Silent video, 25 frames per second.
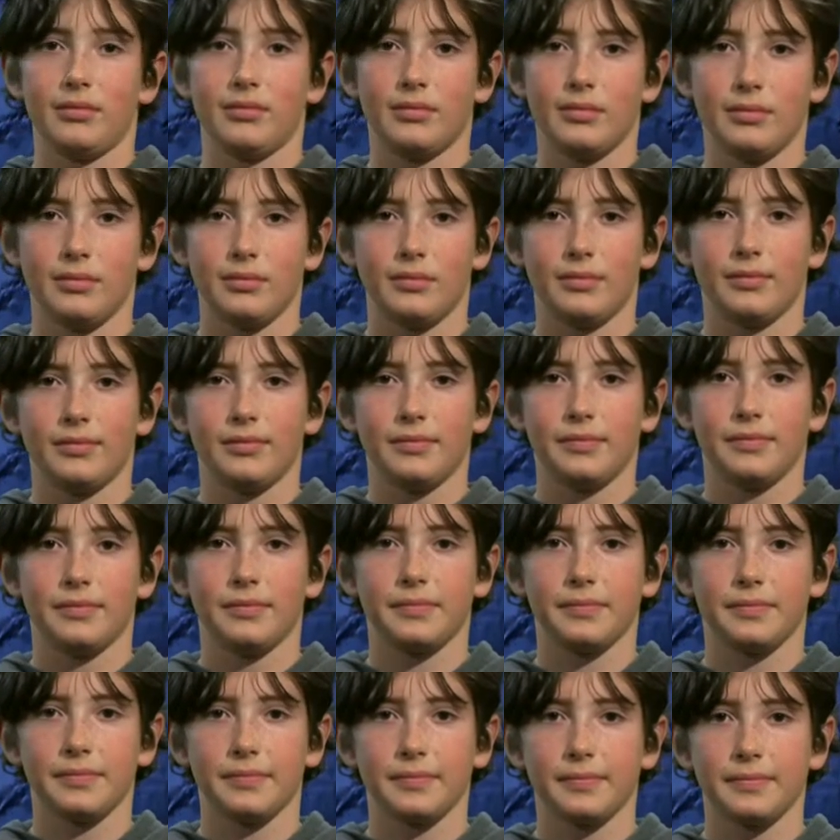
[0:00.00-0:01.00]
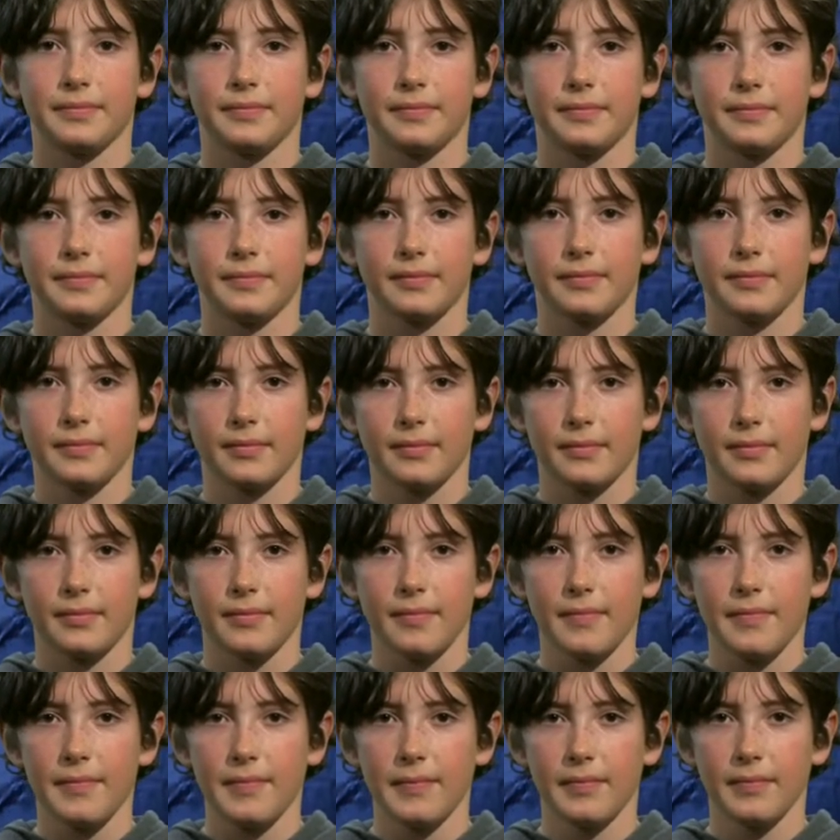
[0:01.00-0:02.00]

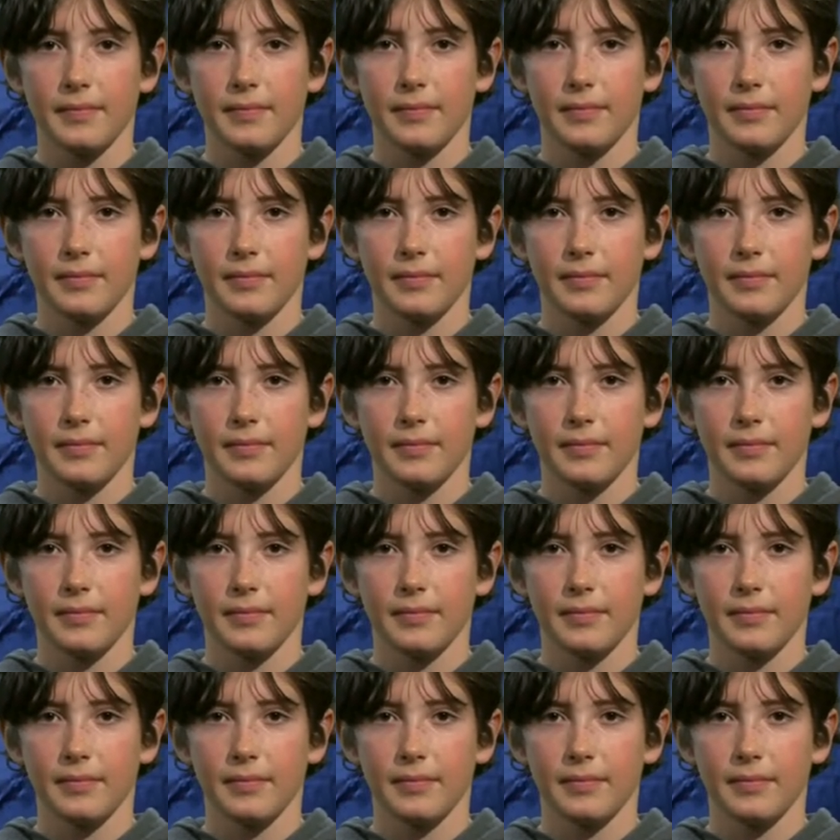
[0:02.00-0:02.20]
No words are spoken by the person on screen.